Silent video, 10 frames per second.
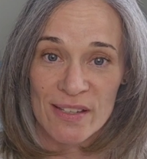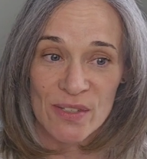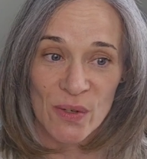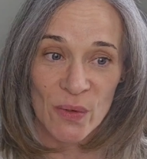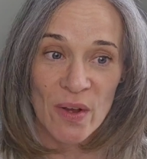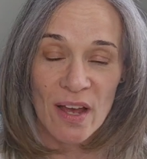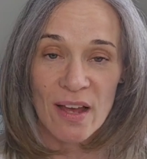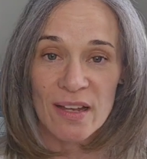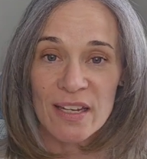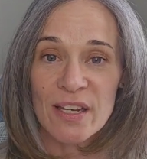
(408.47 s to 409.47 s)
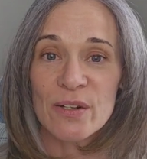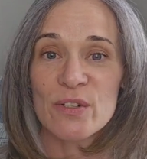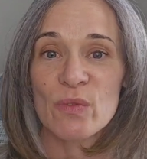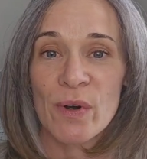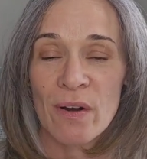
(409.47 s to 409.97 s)
So
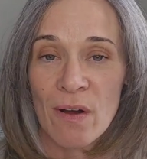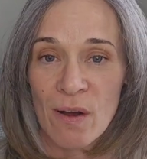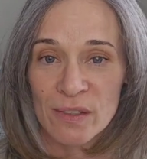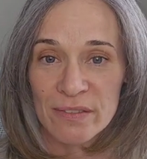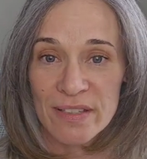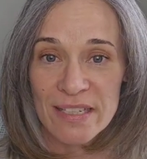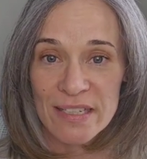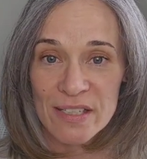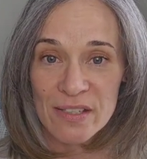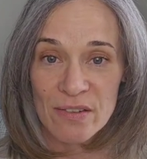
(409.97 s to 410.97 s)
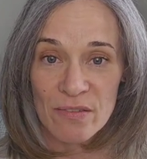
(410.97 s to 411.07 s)
here's where all of these